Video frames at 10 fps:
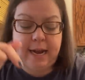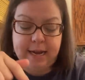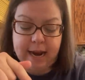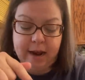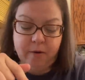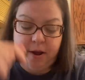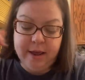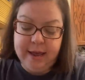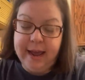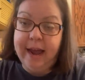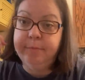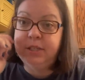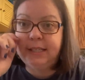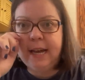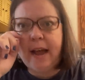And now I'm
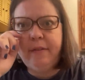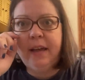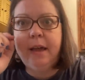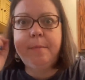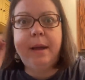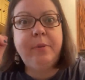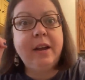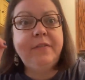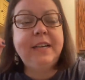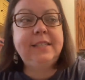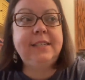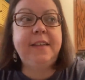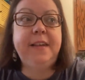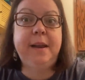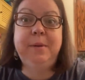just having my breakfast
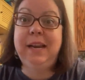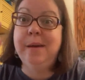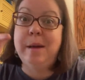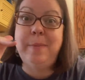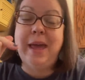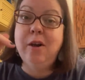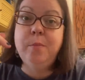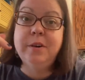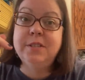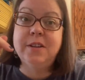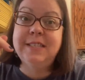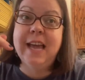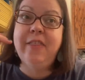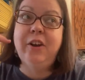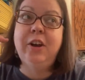and then I'm gonna get my Pango books all
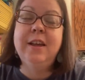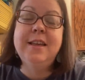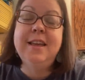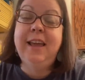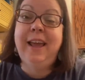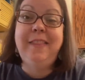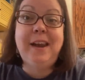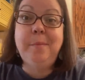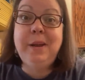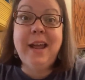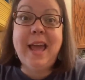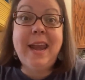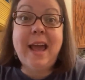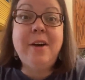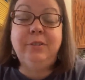together and then I'm gonna
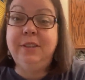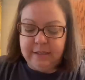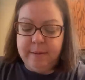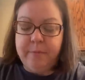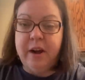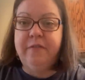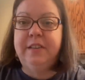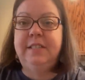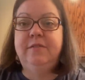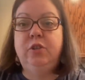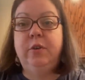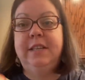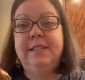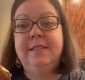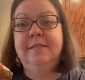head out. My breakfast of
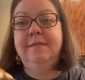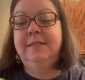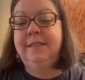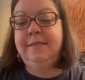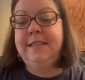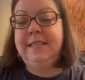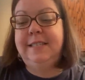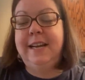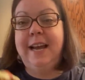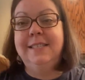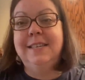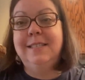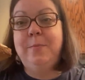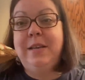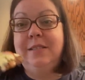choice these days, it's
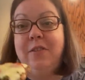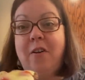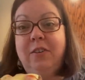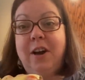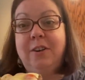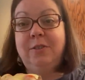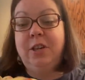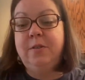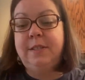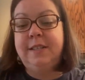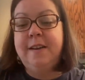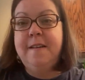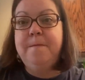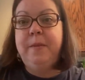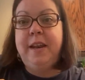a piece of avocado toast
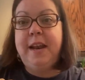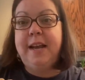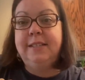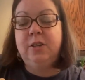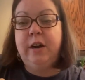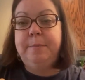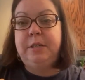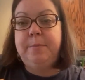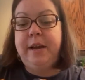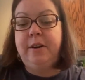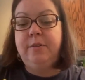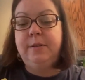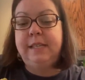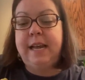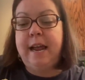and it has grape
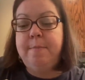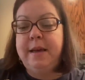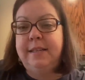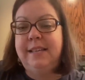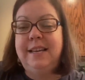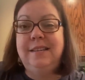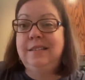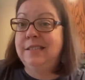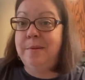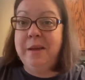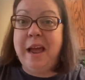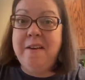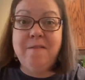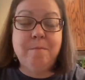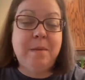tomatoes and I mix in some
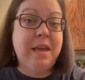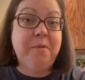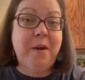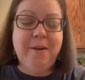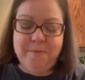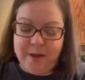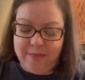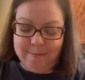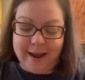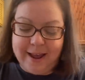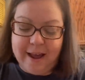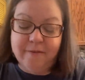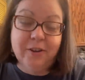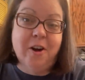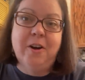kind of meat with my
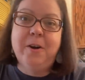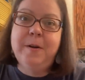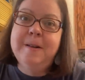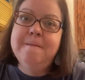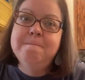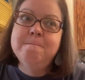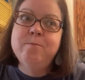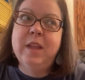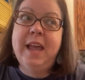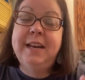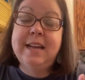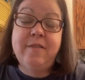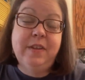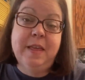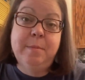avocado and
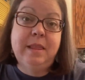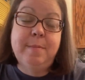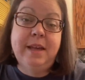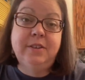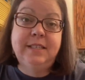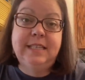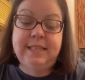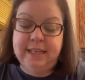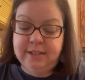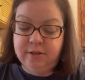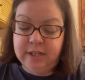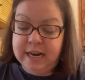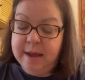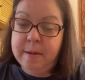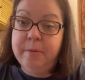everything but the bagel seasoning. So
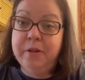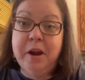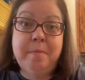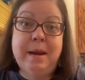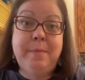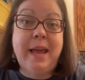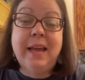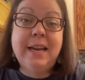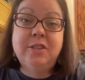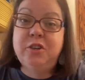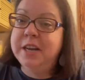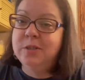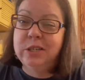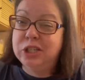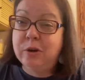today my brother had made bacon yesterday,
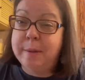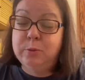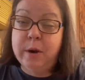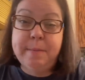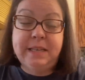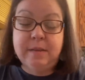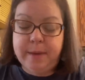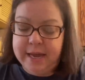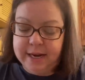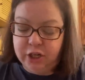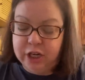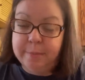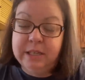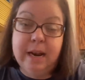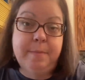so I just grabbed one piece of bacon and
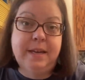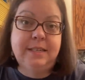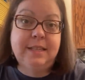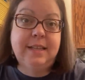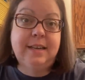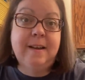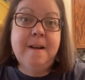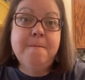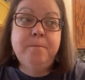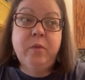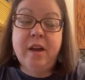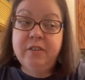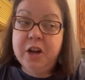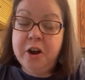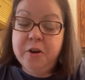chopped it up into the
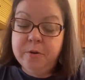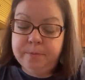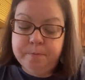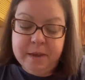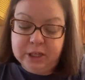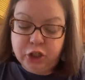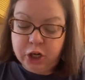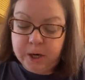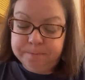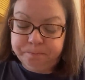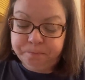avocado mixture.